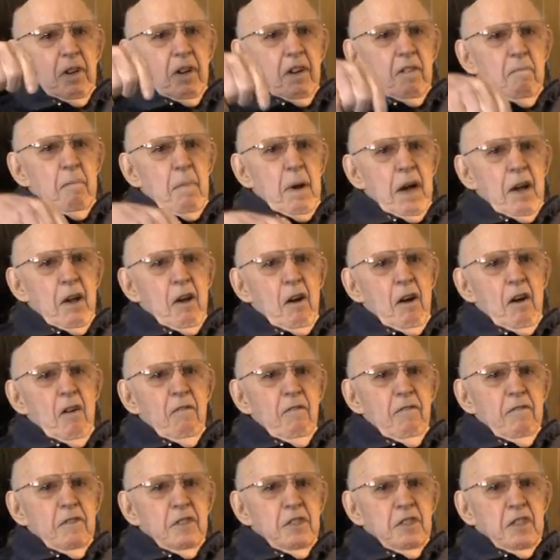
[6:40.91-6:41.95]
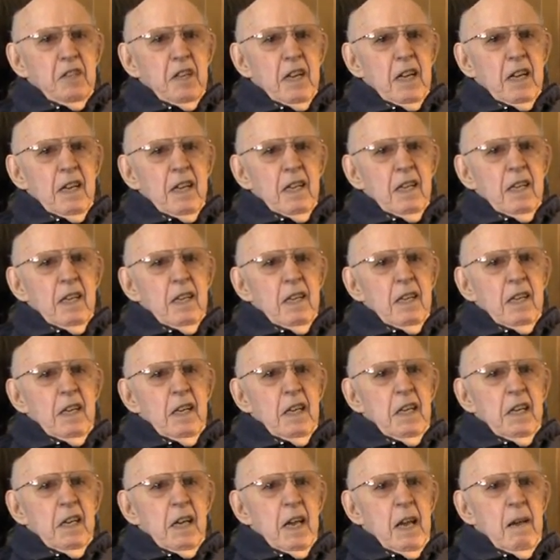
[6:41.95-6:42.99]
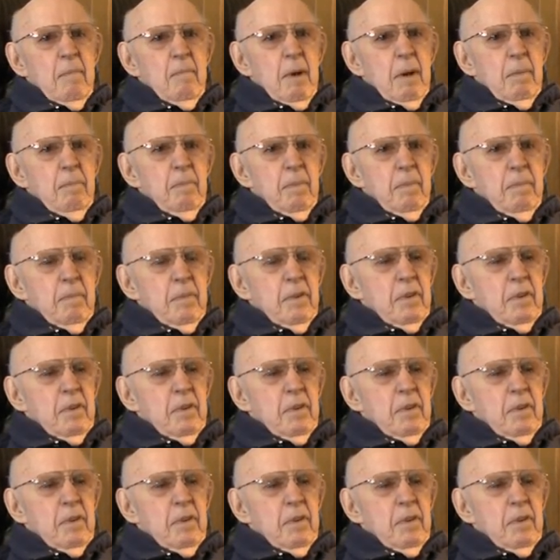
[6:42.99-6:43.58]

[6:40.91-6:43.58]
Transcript: of my office, and he came up